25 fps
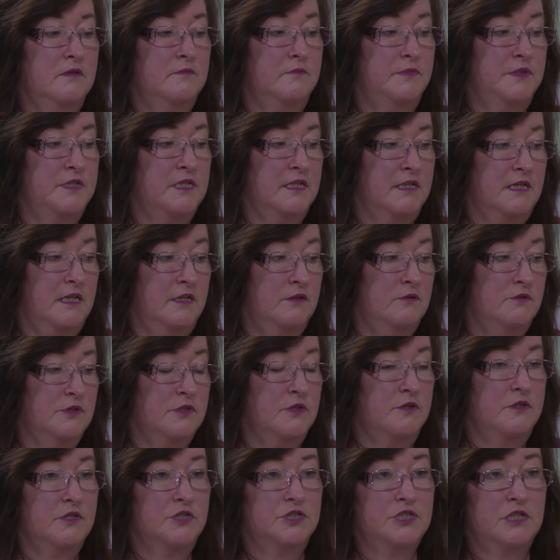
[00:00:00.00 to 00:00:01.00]
particularly
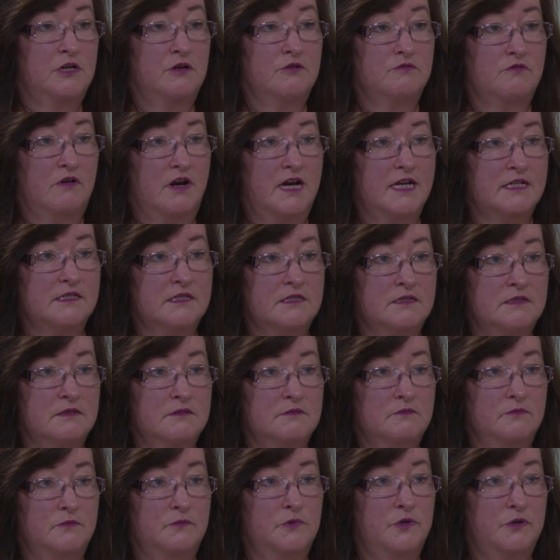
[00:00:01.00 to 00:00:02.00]
also the child rights
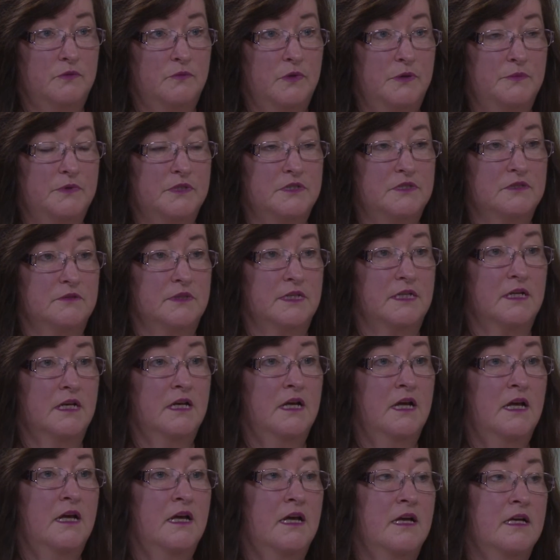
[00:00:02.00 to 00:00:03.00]
work we were doing,
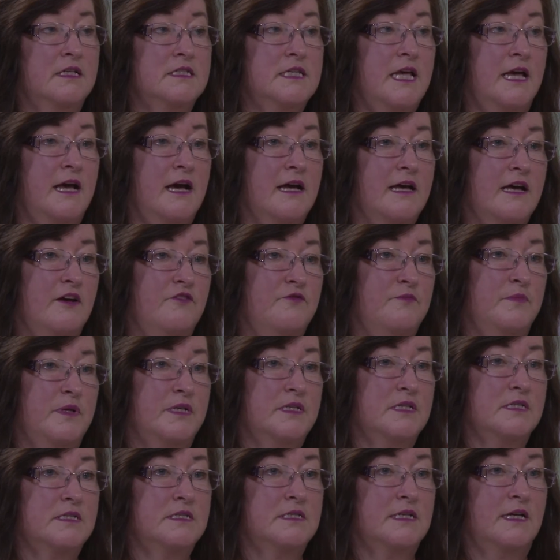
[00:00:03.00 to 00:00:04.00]
is how
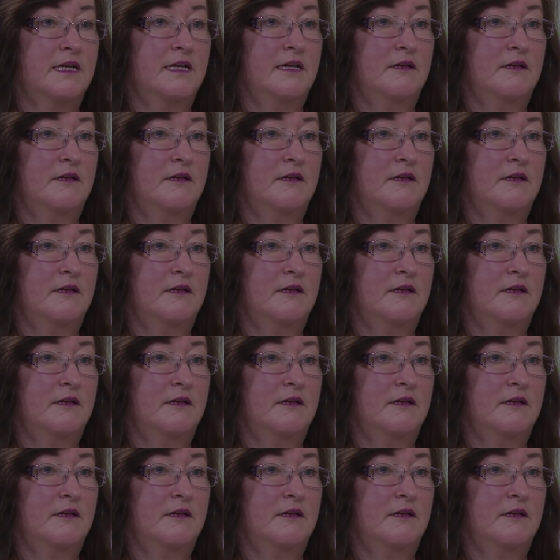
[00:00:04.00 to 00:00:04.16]
governments